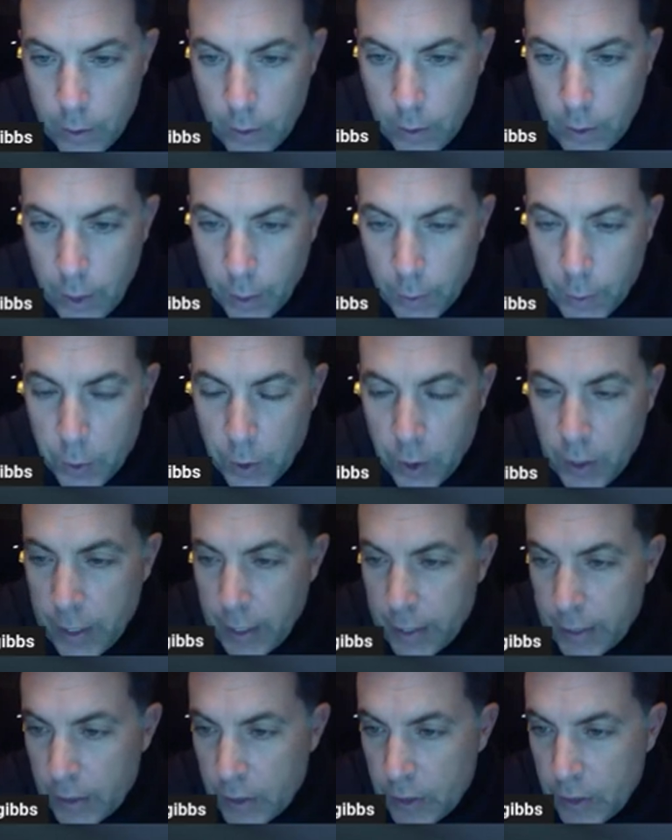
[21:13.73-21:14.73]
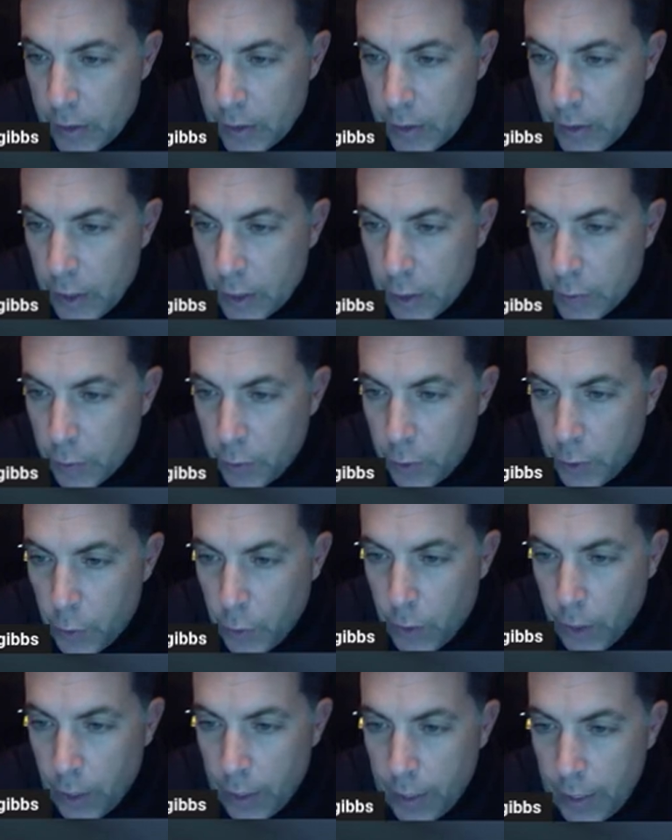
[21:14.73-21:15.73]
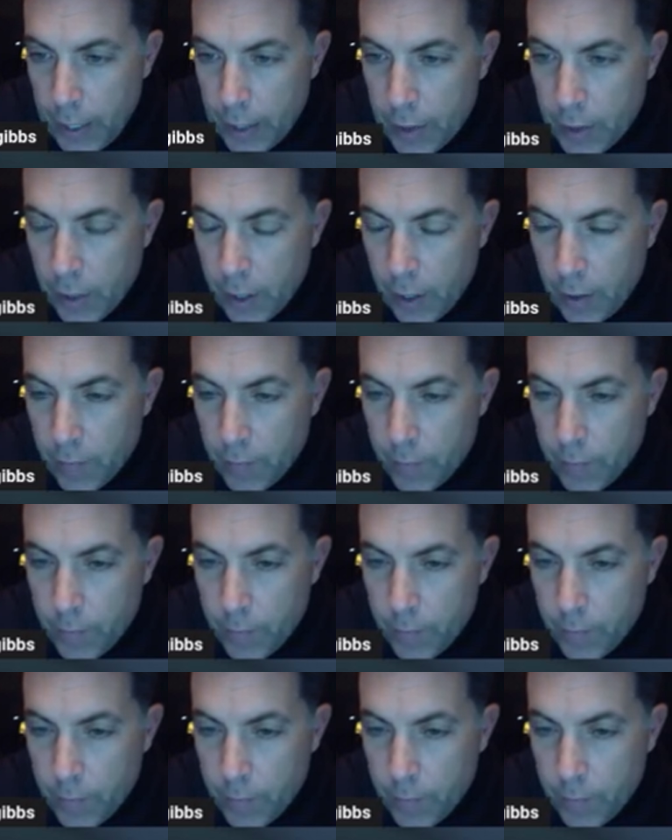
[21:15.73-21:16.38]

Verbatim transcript: helps when your kid is six, six foot three on the edge there.